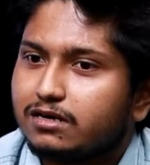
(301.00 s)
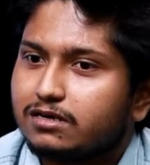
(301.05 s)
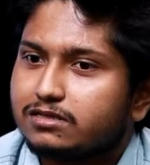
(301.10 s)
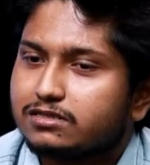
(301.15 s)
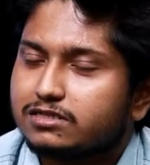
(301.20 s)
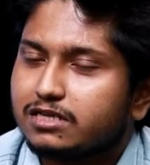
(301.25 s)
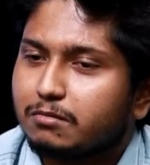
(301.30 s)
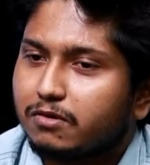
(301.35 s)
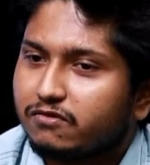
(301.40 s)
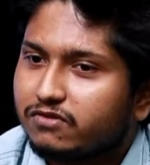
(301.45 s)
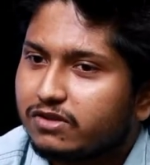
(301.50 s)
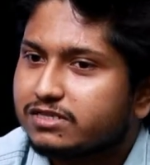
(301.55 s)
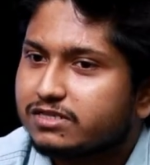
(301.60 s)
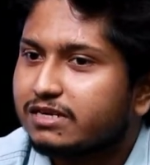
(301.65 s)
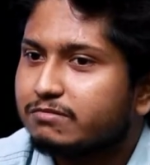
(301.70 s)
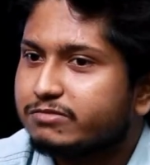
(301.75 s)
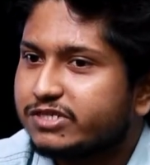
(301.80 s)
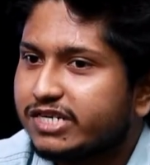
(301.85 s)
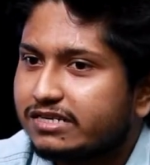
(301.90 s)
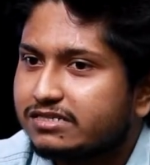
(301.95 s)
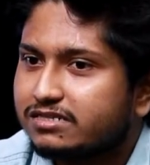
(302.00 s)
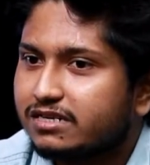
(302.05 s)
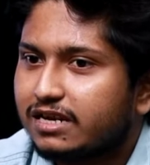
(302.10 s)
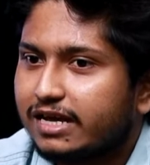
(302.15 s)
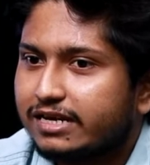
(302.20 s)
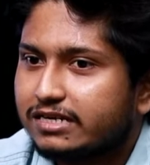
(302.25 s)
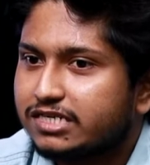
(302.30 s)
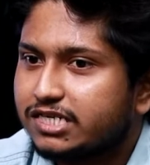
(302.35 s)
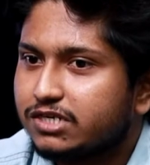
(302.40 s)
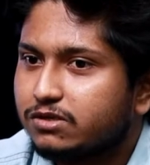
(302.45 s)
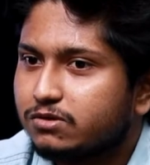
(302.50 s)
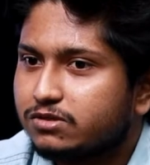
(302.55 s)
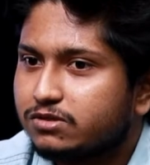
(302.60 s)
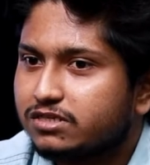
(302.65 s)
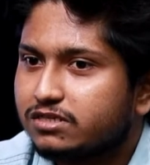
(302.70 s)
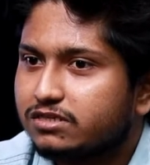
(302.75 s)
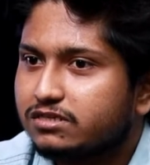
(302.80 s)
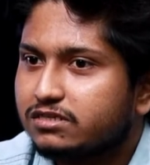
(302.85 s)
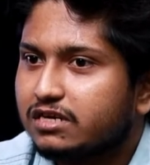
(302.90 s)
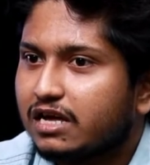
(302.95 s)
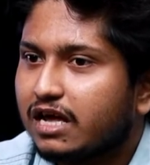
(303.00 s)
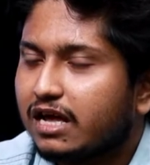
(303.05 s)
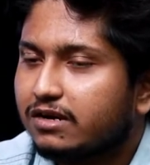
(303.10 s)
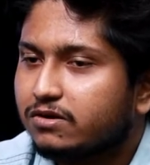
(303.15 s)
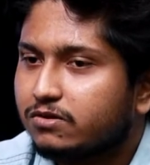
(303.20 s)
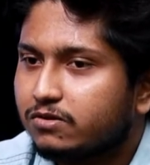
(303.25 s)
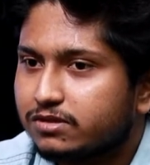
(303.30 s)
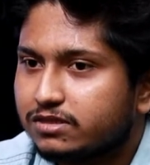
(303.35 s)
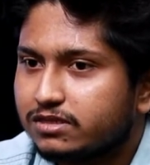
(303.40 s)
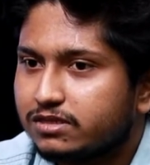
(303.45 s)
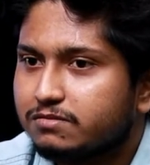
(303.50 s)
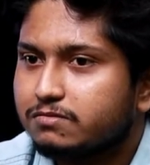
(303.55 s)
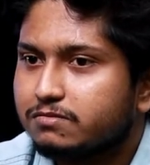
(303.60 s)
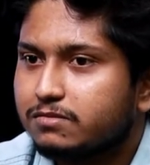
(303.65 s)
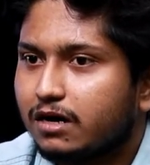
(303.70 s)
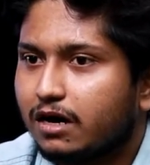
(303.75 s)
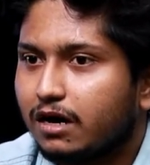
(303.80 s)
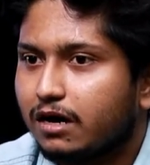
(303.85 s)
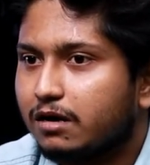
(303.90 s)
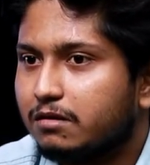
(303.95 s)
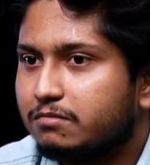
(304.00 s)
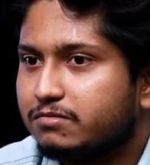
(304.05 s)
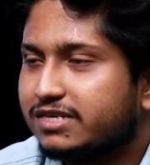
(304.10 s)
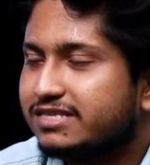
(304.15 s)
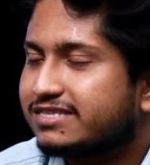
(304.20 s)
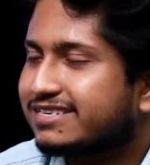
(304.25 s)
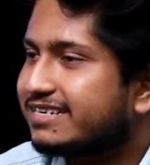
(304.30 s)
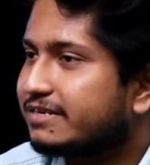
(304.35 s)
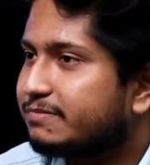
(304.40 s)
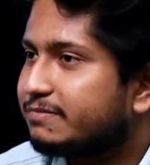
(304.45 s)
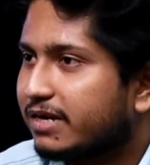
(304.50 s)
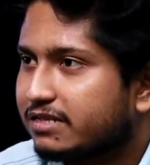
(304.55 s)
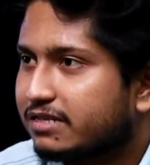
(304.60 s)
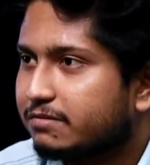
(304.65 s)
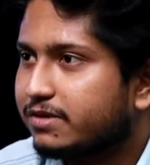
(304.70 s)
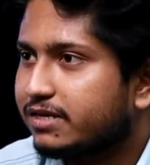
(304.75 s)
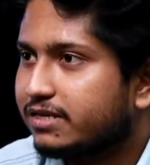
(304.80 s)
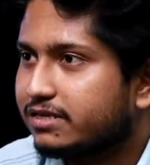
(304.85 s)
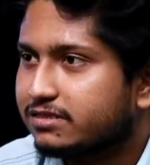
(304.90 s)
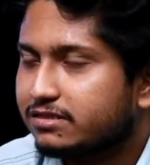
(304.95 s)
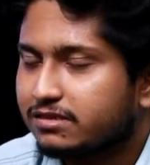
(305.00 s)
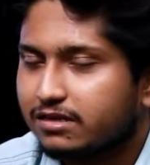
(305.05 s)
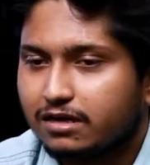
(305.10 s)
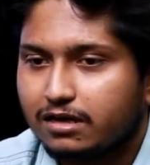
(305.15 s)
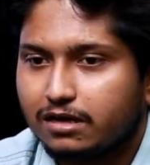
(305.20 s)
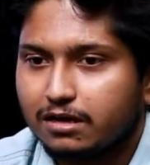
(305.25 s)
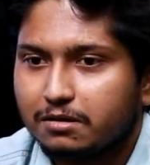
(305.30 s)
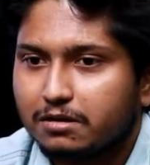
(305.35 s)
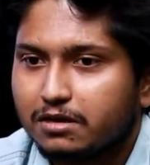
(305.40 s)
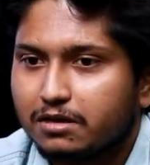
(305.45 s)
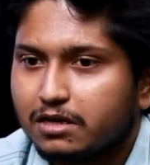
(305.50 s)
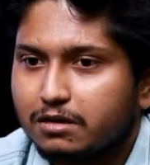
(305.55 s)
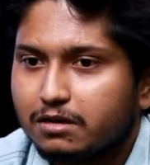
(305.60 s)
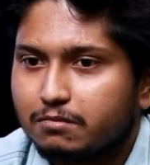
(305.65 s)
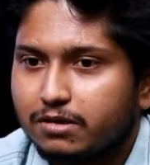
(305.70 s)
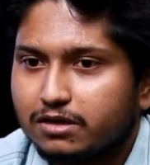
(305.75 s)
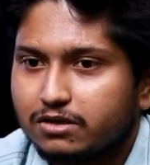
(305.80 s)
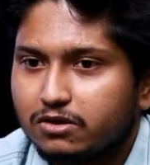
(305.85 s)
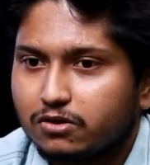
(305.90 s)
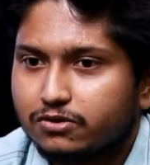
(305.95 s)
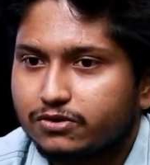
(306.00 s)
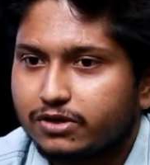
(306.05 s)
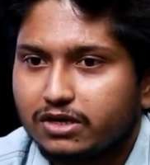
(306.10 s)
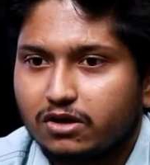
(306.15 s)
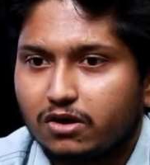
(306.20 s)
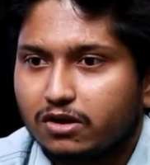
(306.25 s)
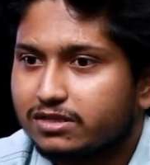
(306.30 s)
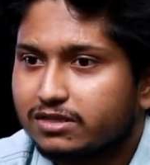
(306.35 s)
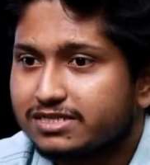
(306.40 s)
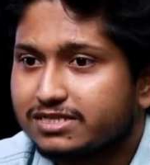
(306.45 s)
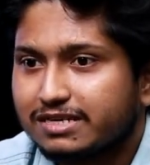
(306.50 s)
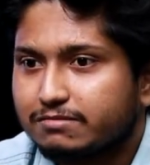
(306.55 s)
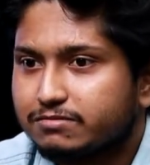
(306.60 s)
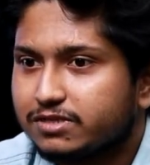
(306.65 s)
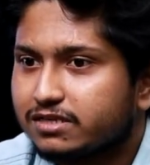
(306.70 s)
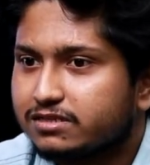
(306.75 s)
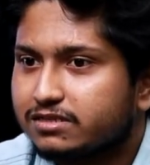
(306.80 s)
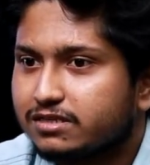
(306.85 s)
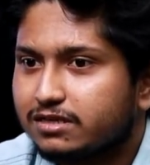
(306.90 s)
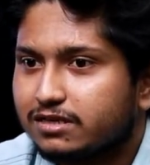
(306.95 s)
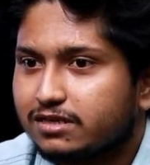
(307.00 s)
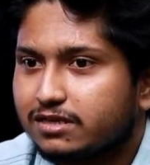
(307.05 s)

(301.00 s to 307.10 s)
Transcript: some of the subjects like TOC, algorithm, um, discrete mathematics, uh, okay. but not really all the subjects.